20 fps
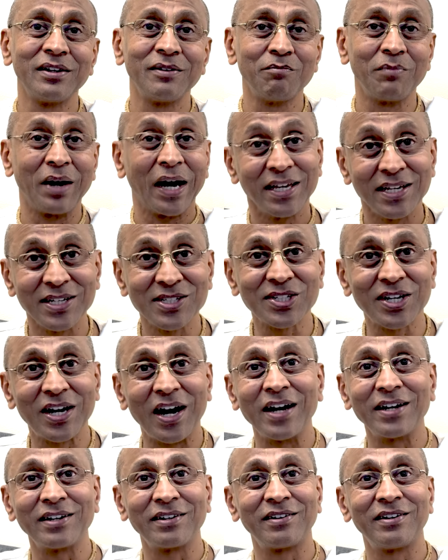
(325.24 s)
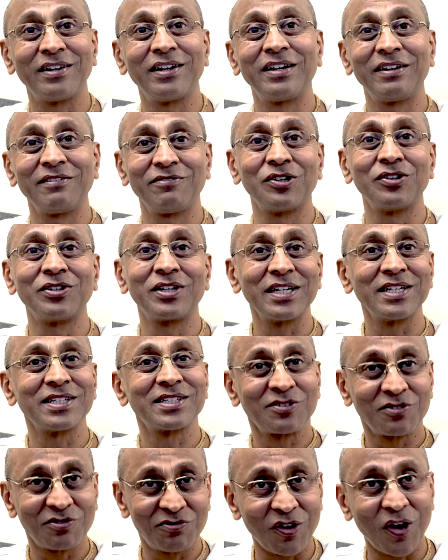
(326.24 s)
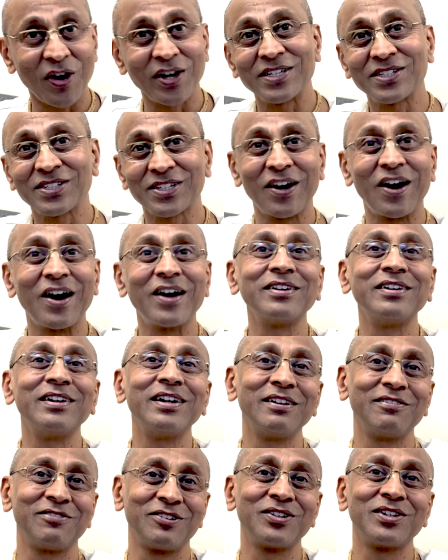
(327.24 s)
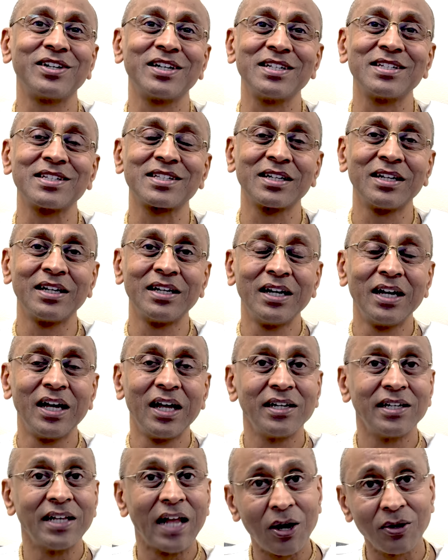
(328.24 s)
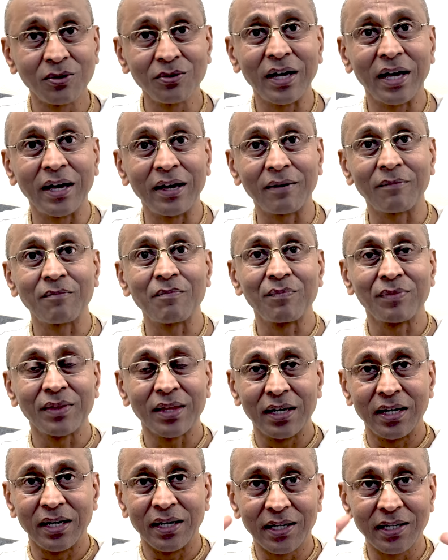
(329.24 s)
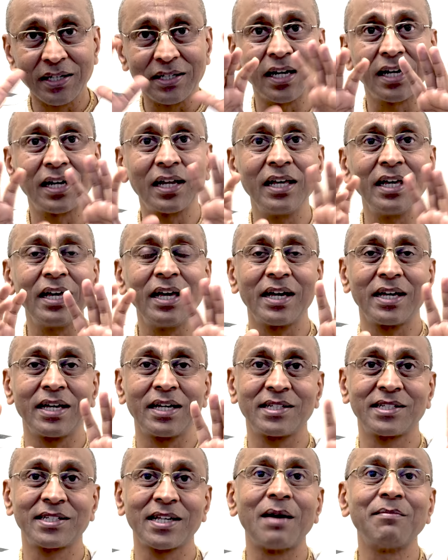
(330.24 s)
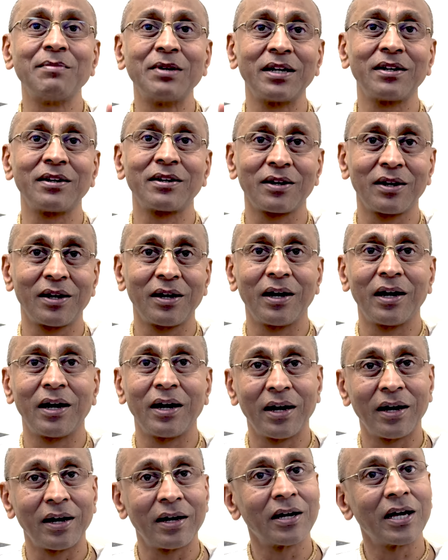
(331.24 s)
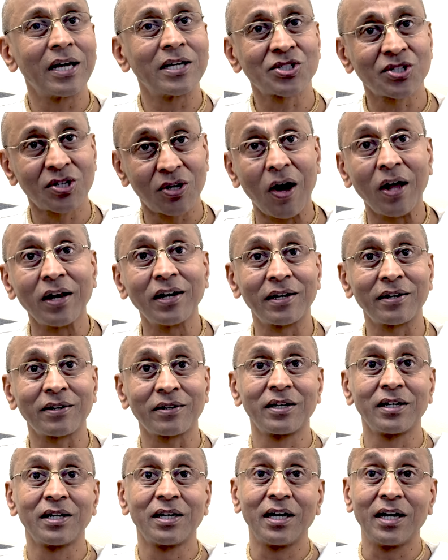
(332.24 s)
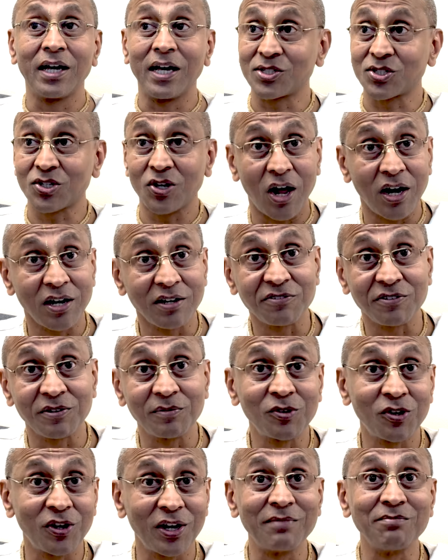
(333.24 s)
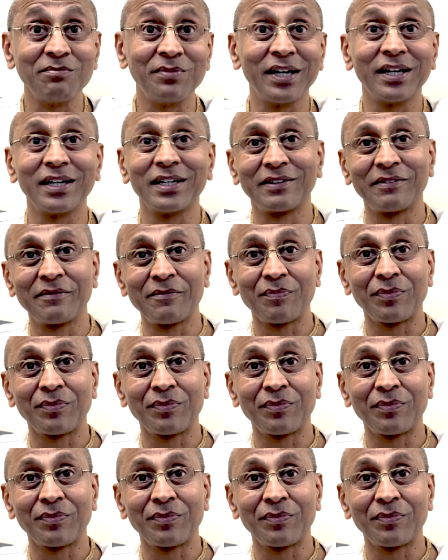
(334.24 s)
by ISKCON devotees for ISKCON devotees. Now, a critically examined a scholar from Colombia,